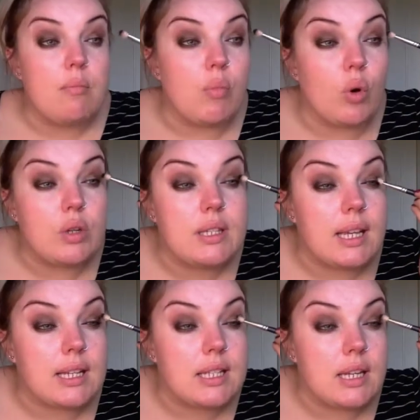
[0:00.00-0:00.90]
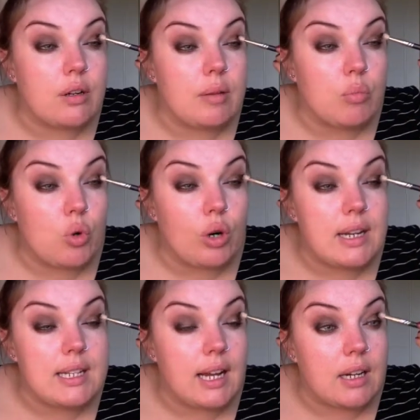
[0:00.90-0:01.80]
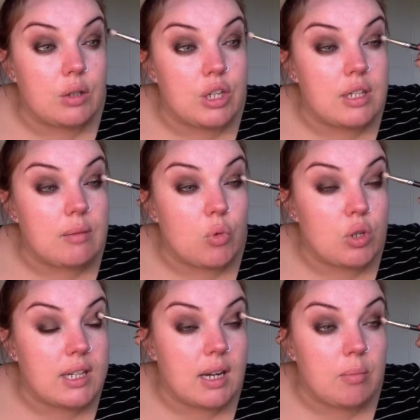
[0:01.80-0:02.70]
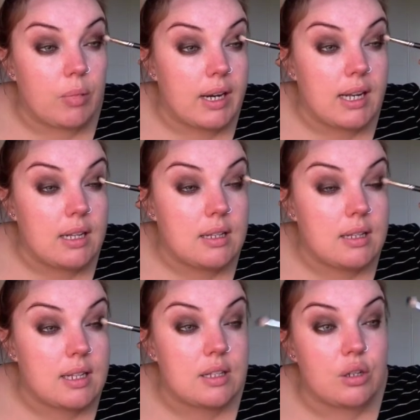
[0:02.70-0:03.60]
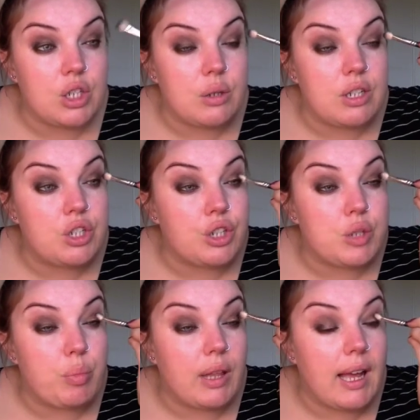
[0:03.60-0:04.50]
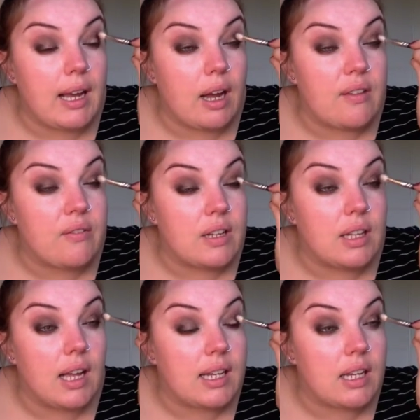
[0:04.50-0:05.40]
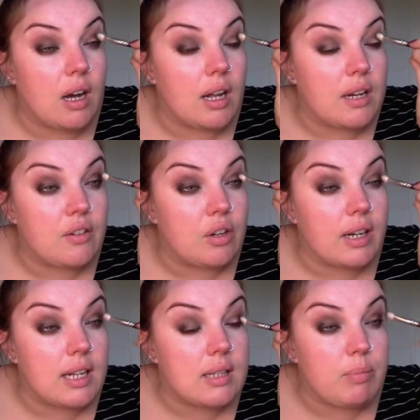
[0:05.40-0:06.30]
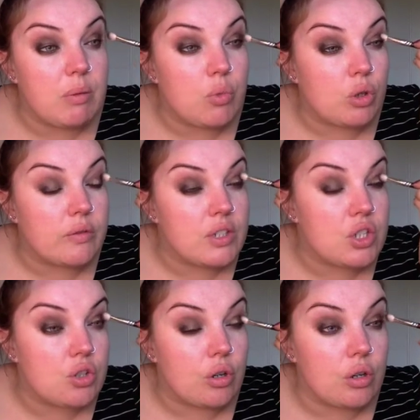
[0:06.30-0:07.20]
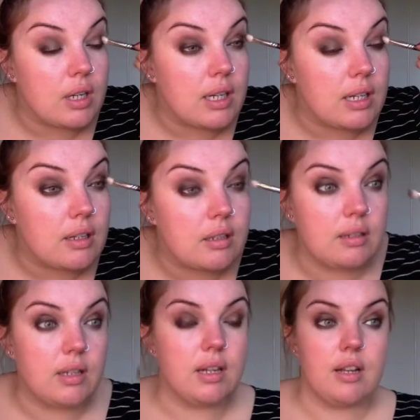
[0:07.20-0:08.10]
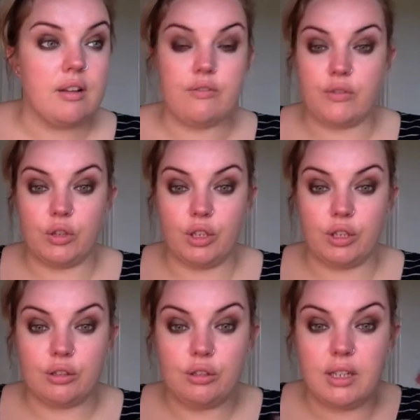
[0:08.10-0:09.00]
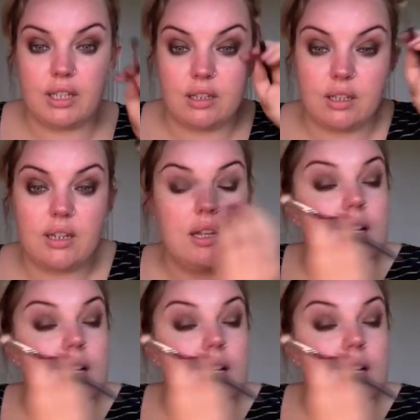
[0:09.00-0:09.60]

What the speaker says: more sexier and more undone using more dark browns. As soon as you introduce black, I feel like it kind of creates a bit more of a stronger full-on look, and